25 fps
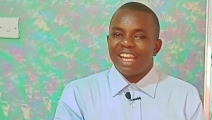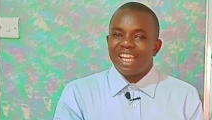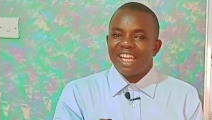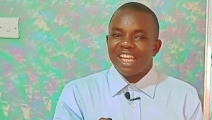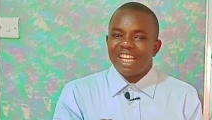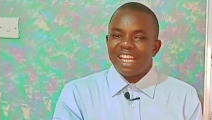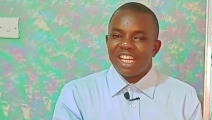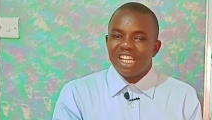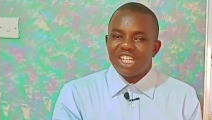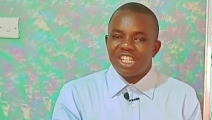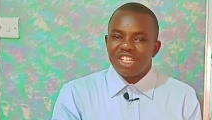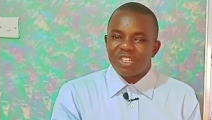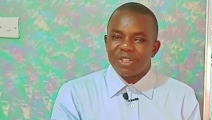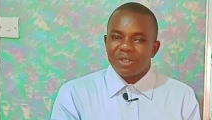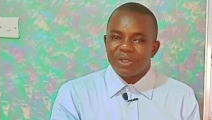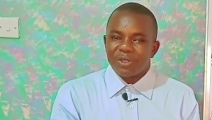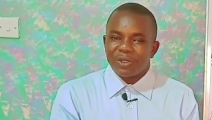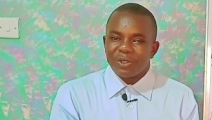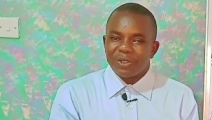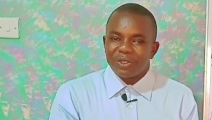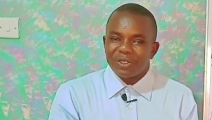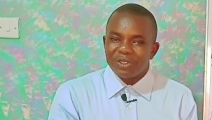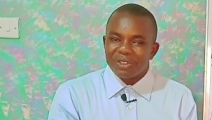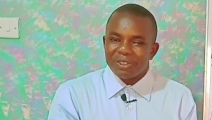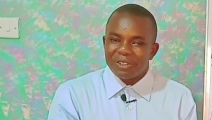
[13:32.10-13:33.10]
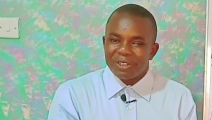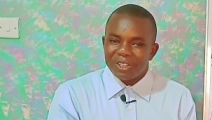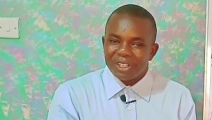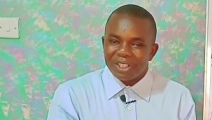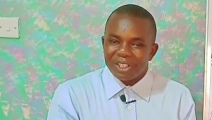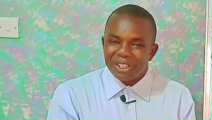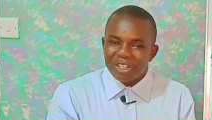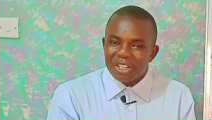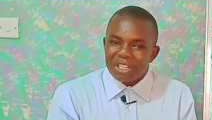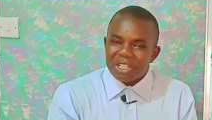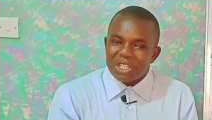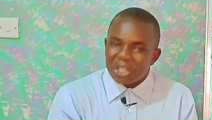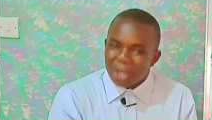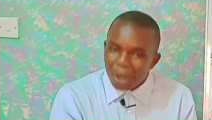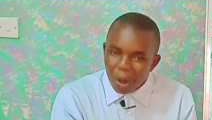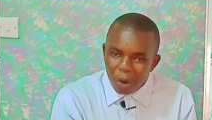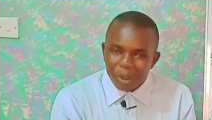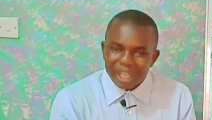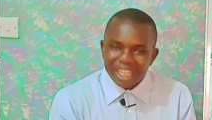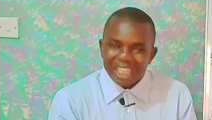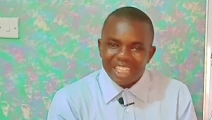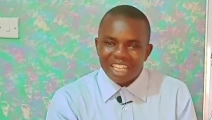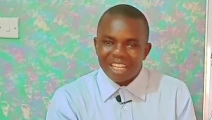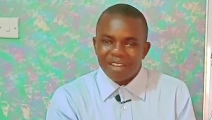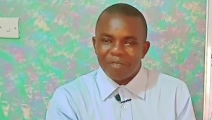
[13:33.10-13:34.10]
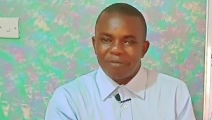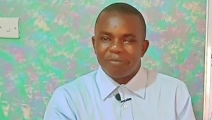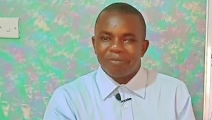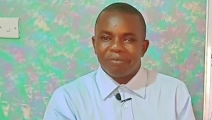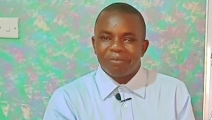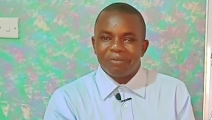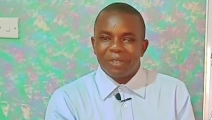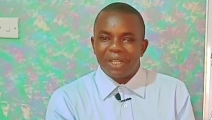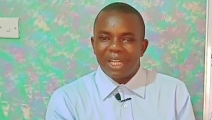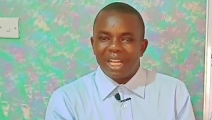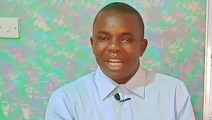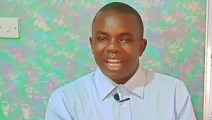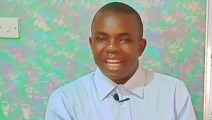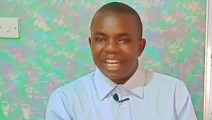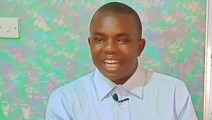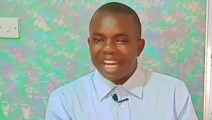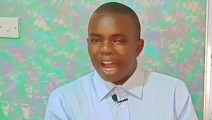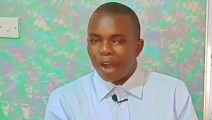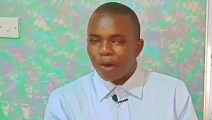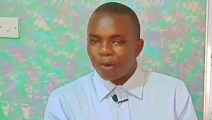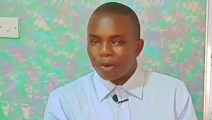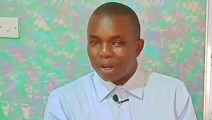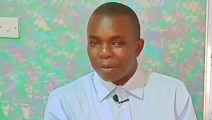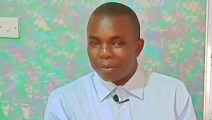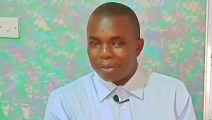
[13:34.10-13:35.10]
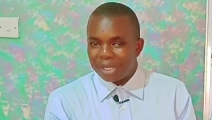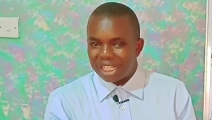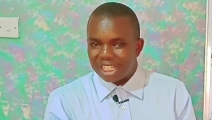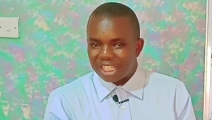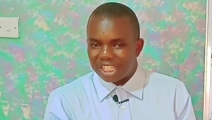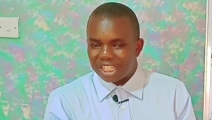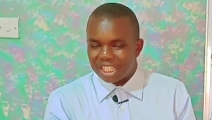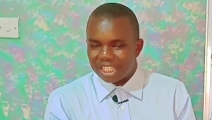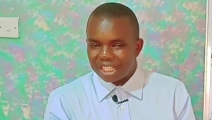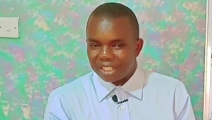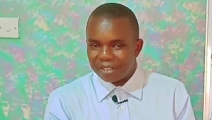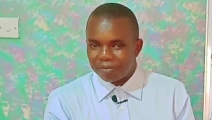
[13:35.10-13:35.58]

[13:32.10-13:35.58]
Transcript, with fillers: into slowing them down a bit